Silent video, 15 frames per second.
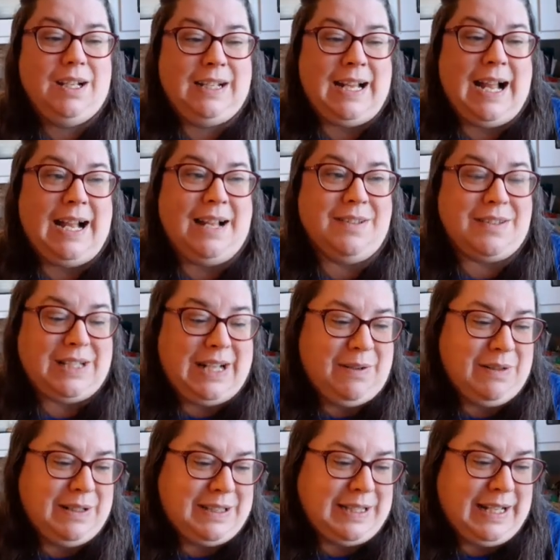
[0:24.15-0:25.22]
Yeah, so that
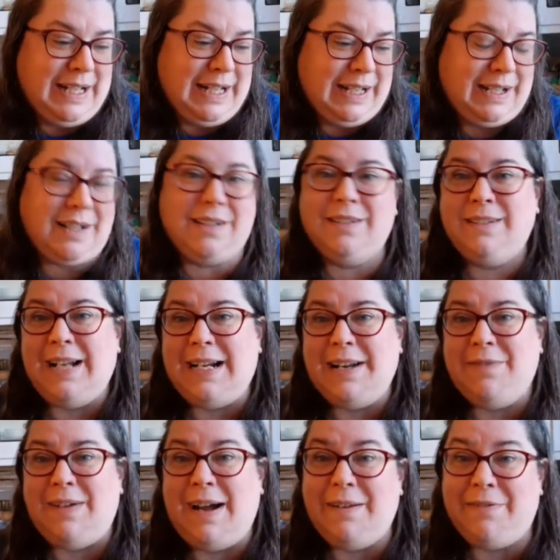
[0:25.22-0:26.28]
was like
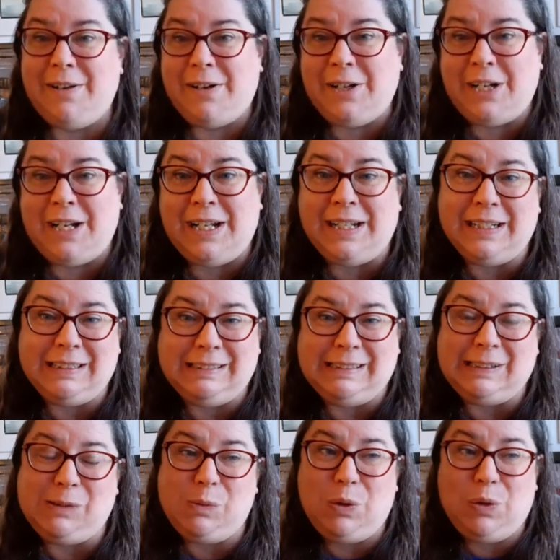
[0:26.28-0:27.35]
95 Fahrenheit,
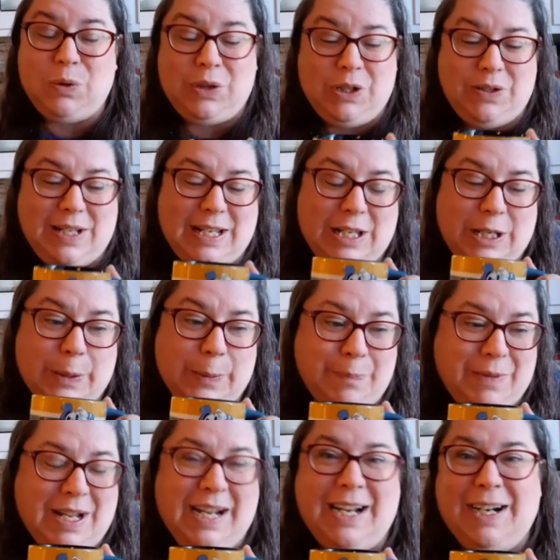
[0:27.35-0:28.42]
like, whoa, no thank you,
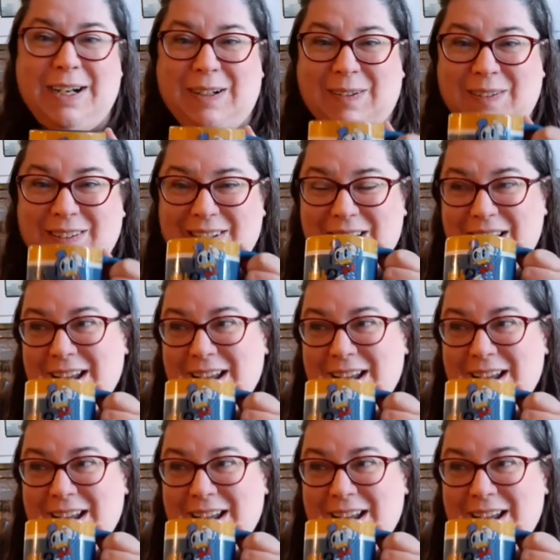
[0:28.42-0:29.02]
you know?